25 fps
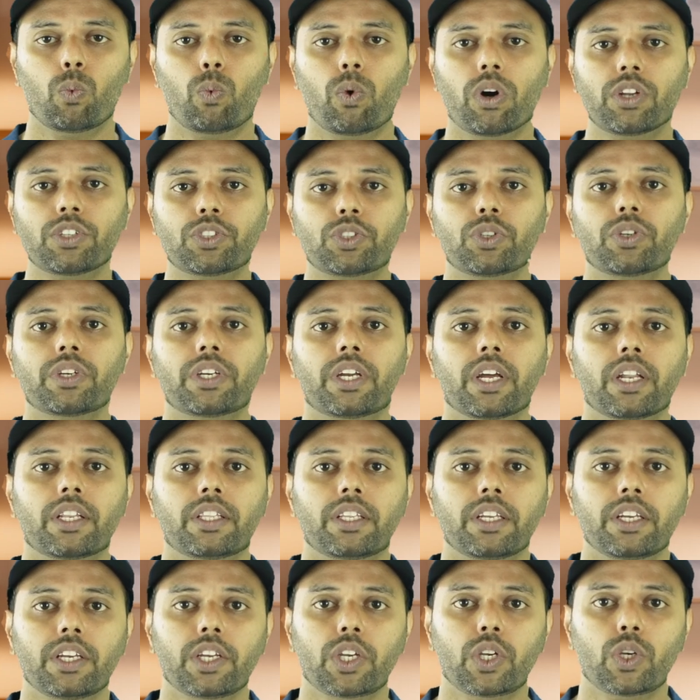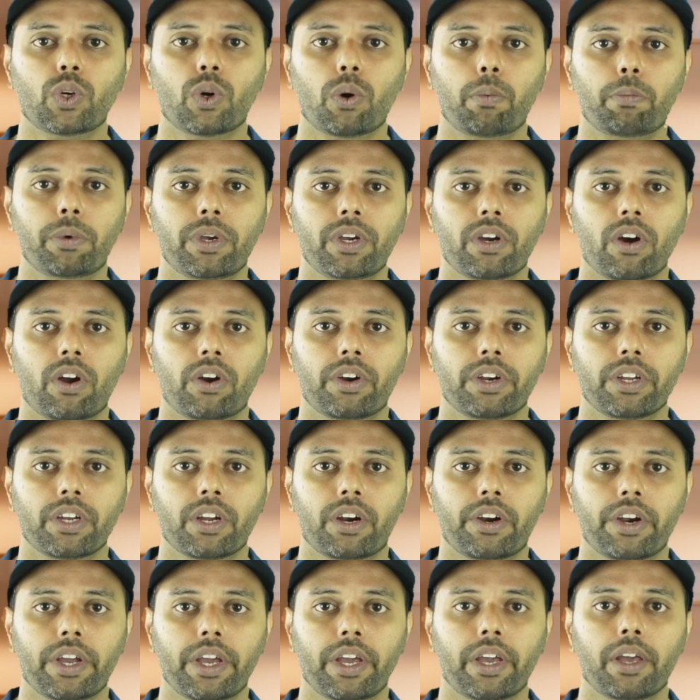Once you get the EOB or
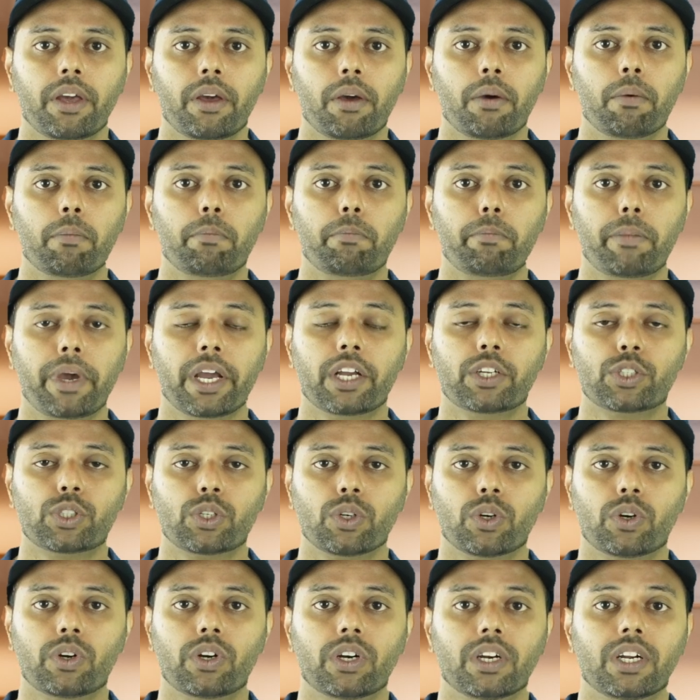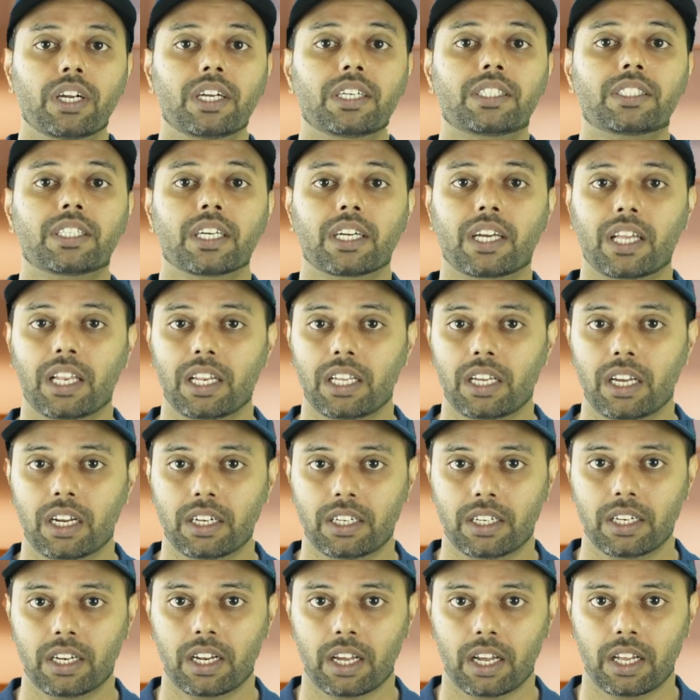ERA, make sure it's a
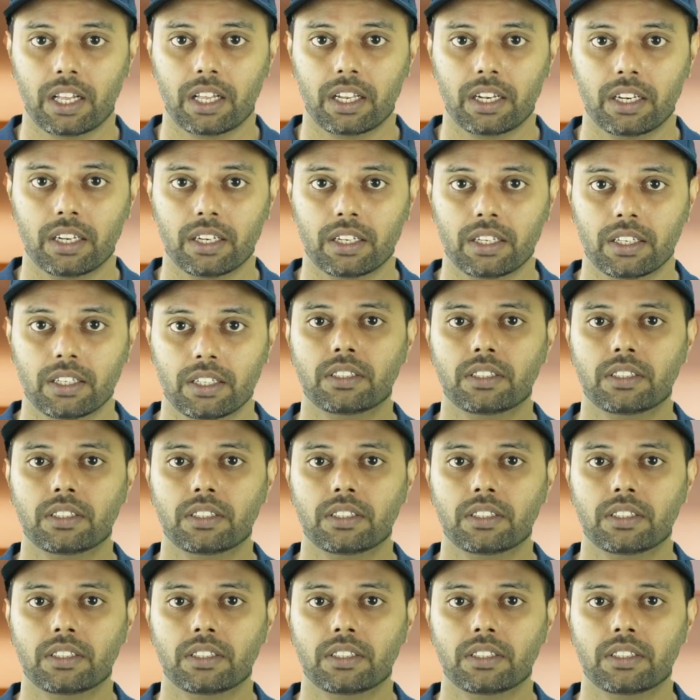CLIA denial.